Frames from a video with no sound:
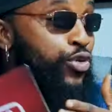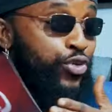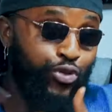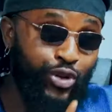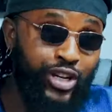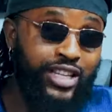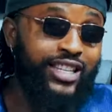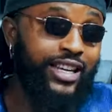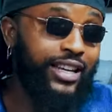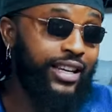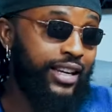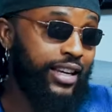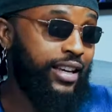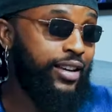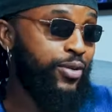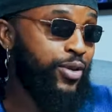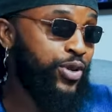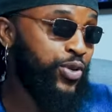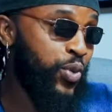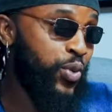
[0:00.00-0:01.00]
recently
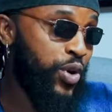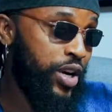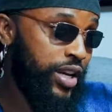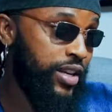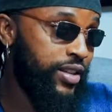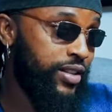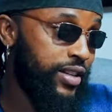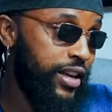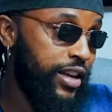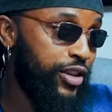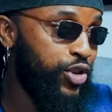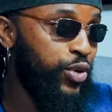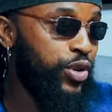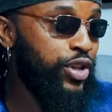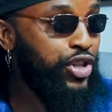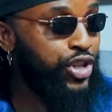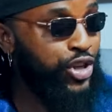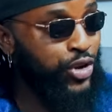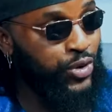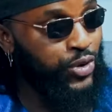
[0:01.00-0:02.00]
was Workers' Day. So the
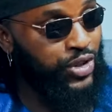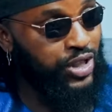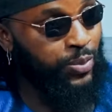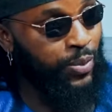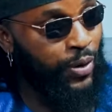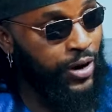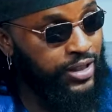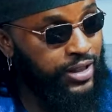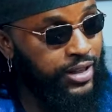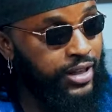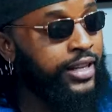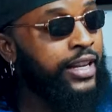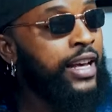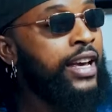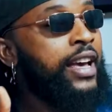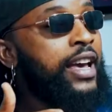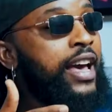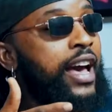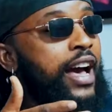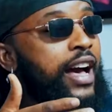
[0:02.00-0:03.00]
TUC president
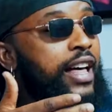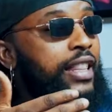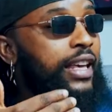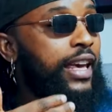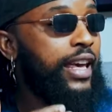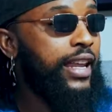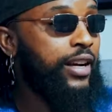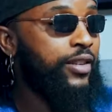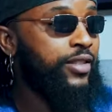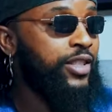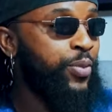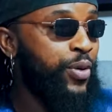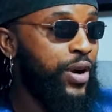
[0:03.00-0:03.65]
and the NLC